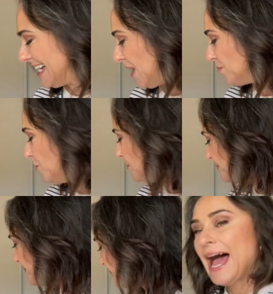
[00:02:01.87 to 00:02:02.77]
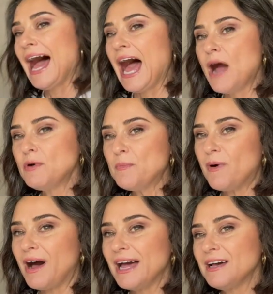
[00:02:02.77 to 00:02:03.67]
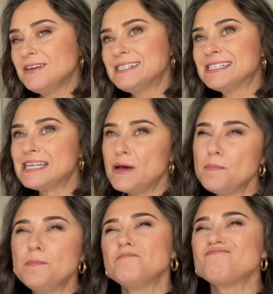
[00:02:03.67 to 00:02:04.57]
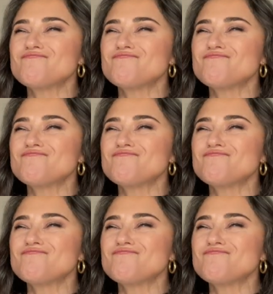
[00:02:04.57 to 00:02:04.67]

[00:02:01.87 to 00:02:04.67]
couple, I would buy her some